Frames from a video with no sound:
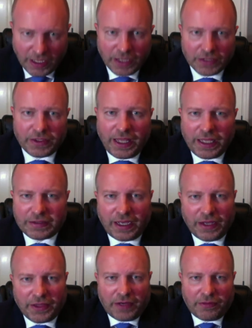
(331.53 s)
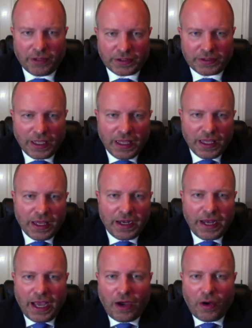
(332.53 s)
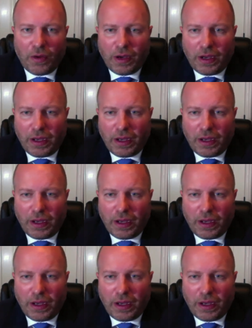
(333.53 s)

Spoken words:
So that's how that works. Now,